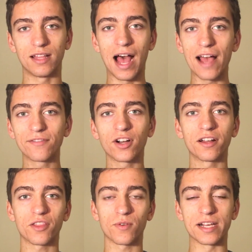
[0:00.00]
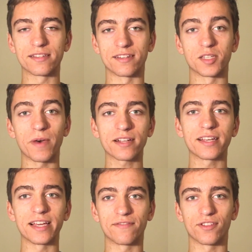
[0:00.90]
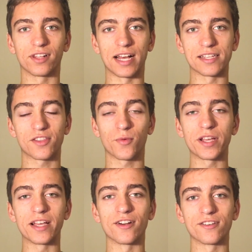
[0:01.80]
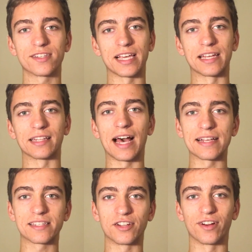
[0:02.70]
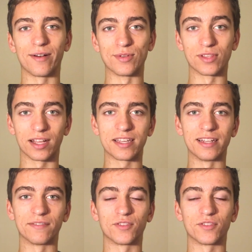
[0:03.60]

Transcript: I've gone to the race to spectate for the last 3 years, and last year I was lucky enough